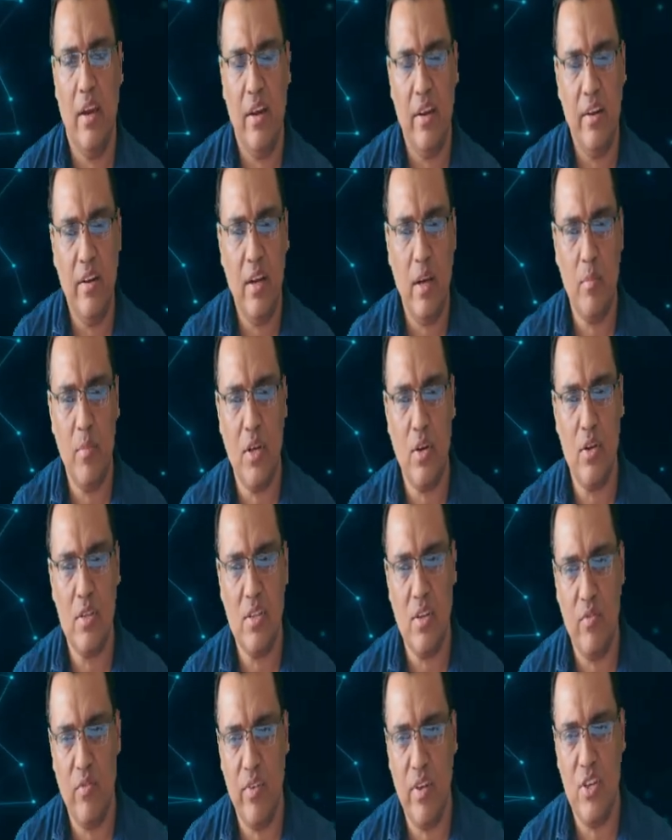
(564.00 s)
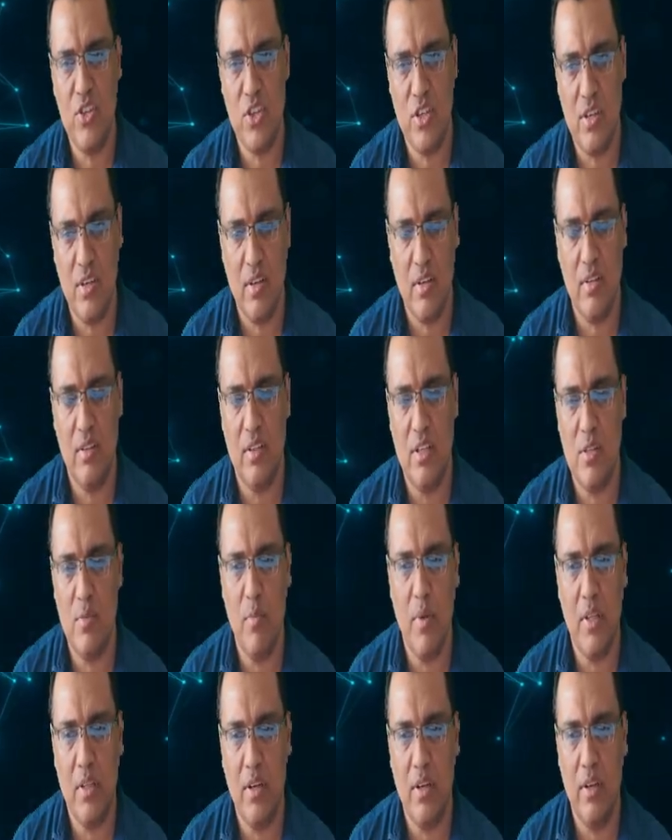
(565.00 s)
area because of which this
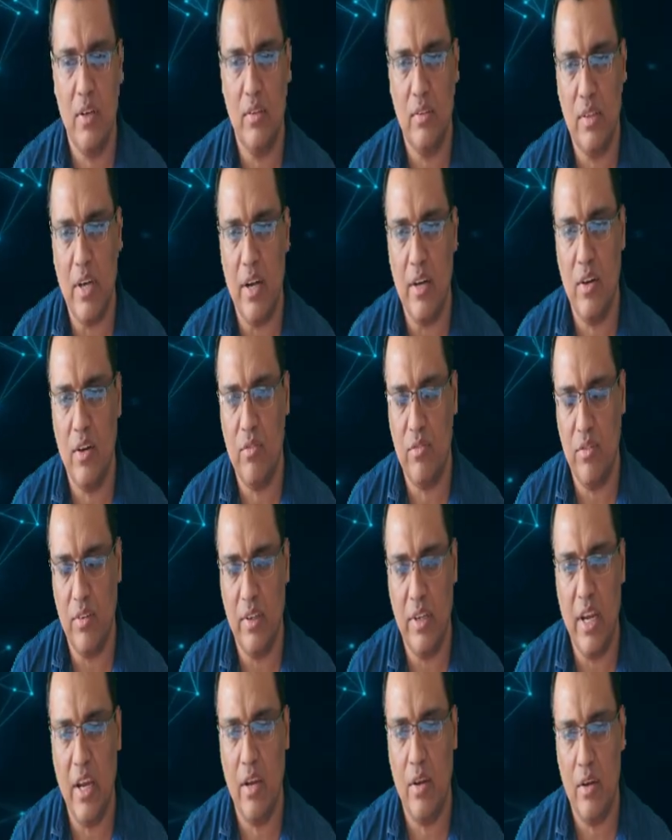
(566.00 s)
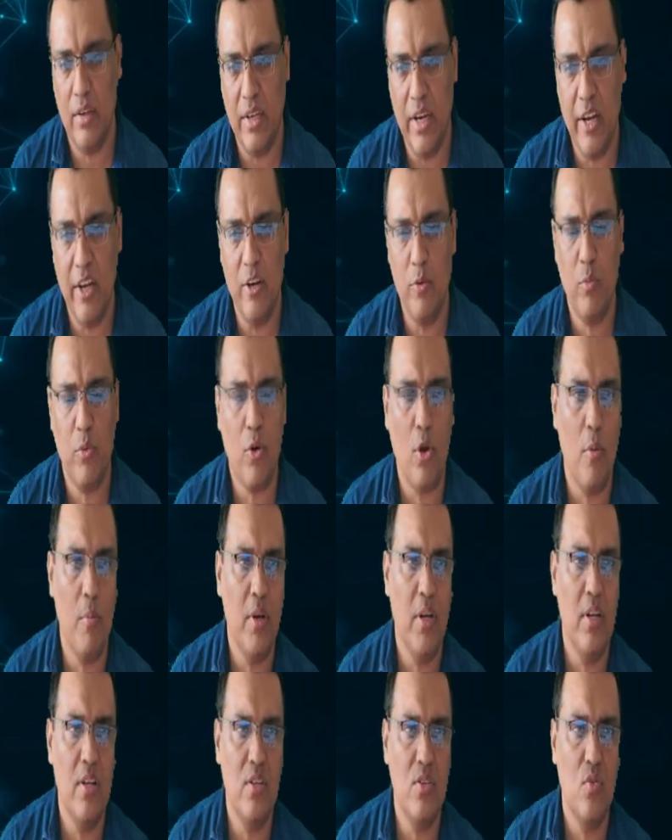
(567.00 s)
method kind of gained
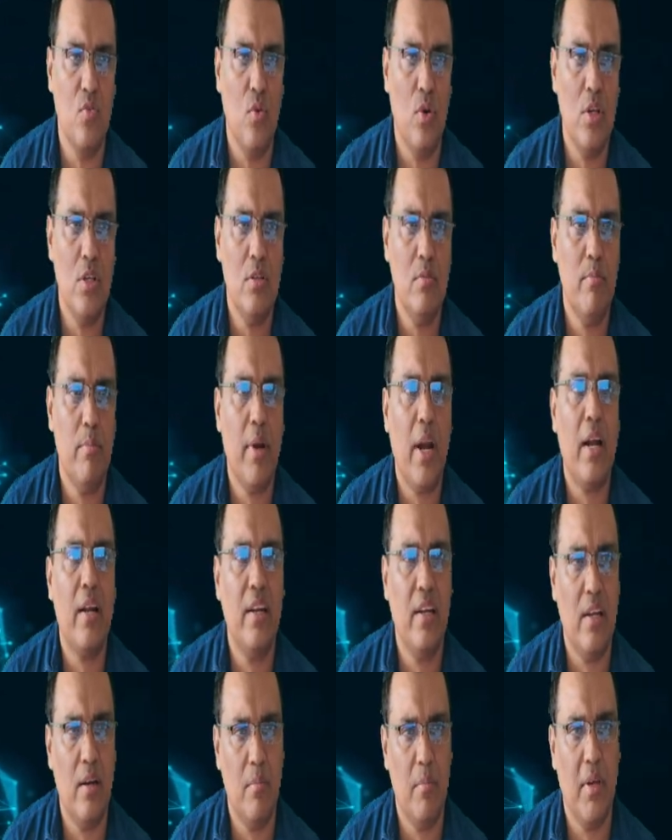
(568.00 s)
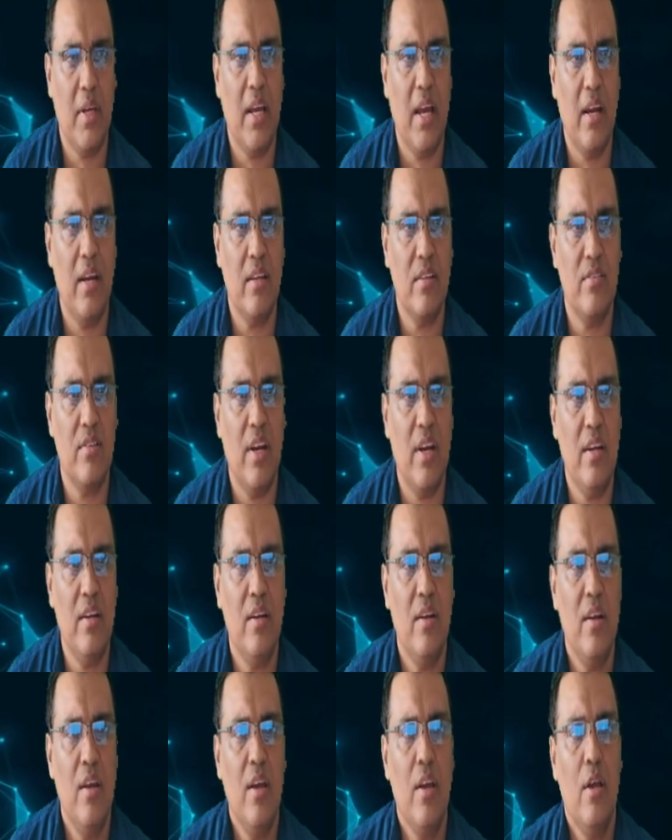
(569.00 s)
prominence was practical mechanics,
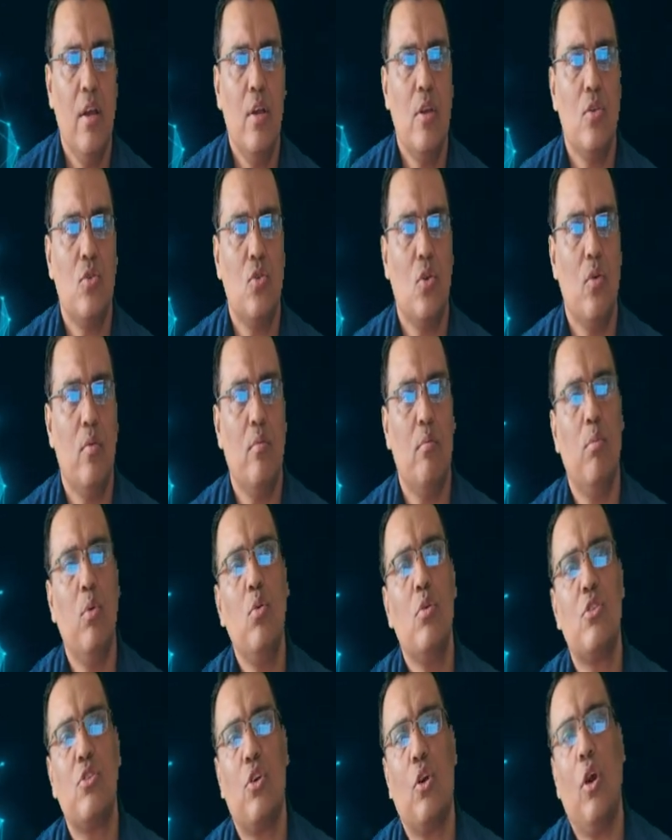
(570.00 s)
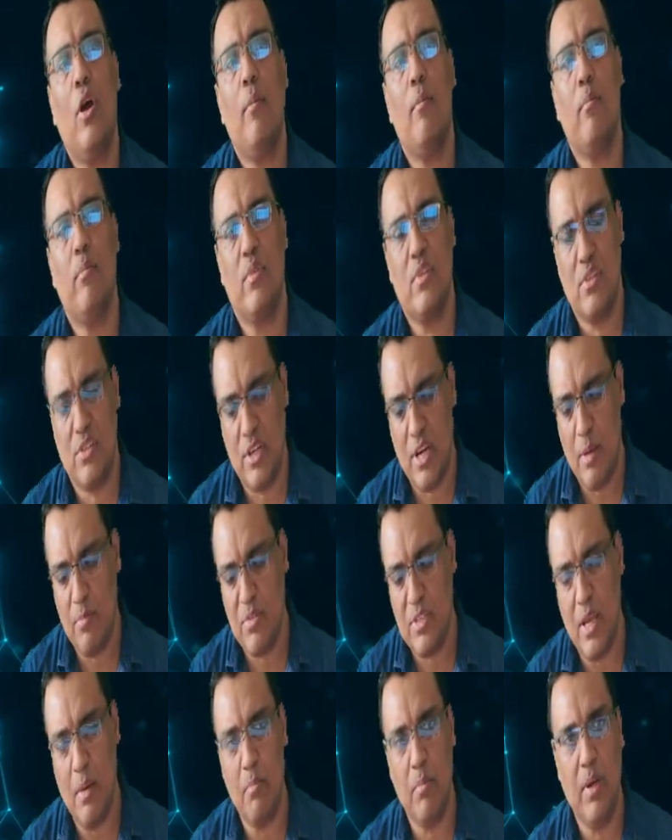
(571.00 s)
right? So
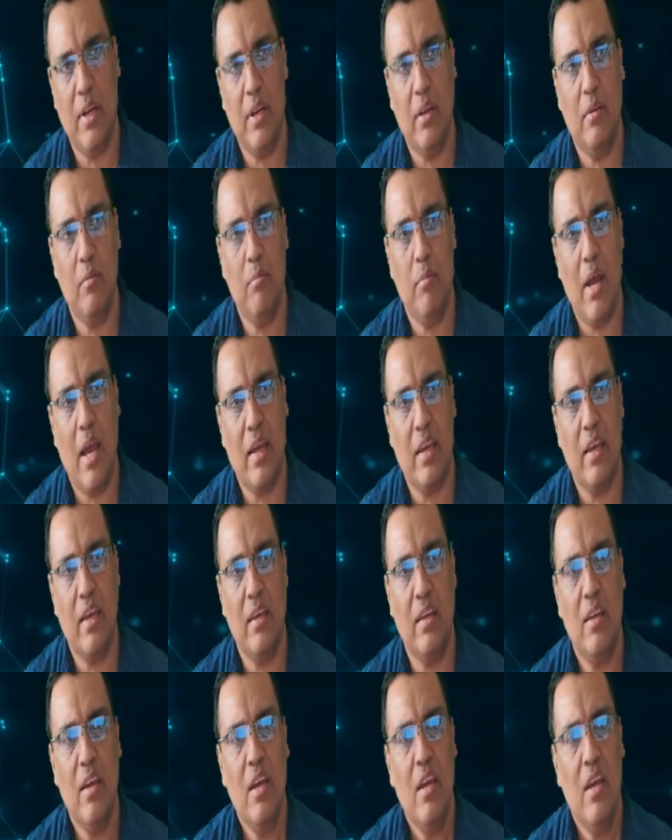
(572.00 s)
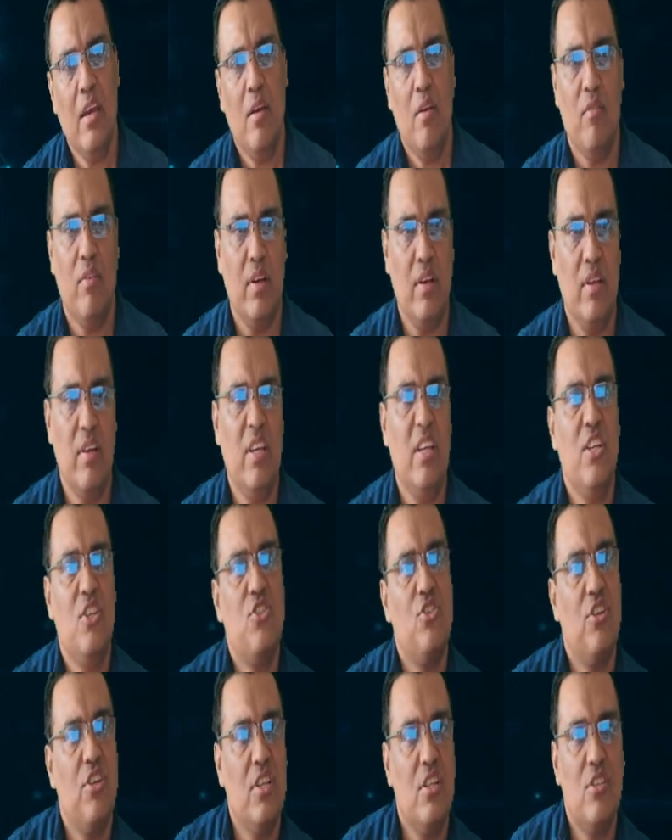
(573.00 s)
bootstrap sampling, bagging, where
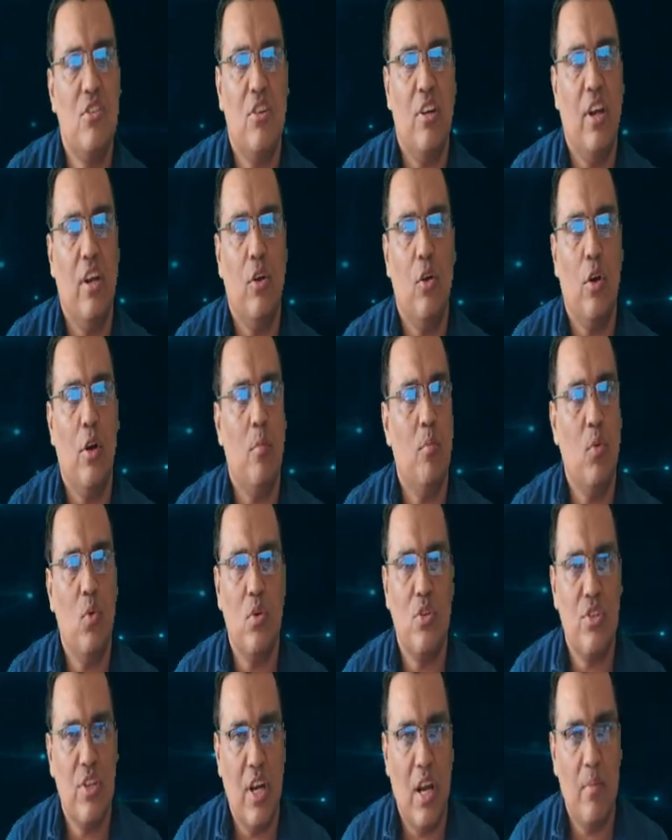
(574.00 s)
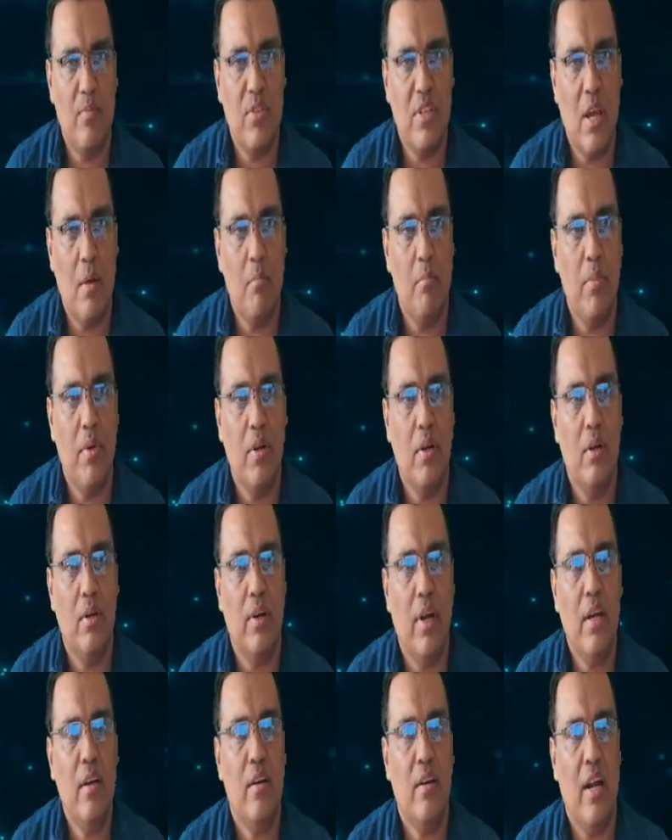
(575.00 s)
each tree is trained on a bootstrap sample,
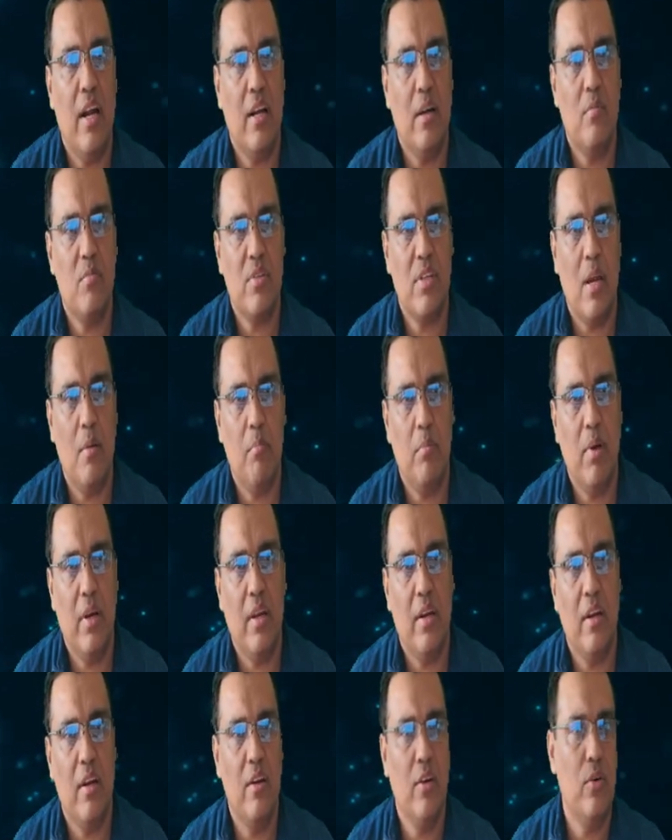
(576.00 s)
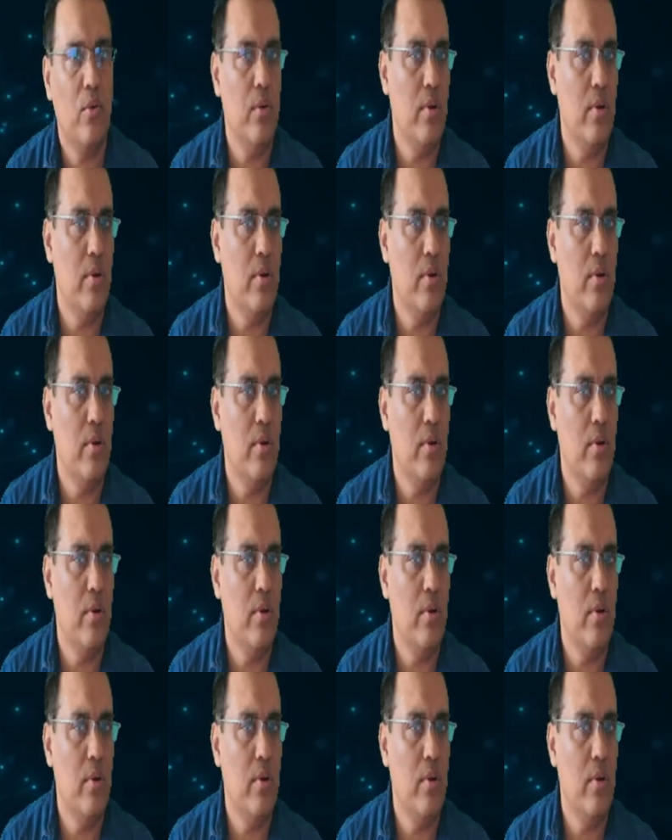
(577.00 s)
right? Random sampling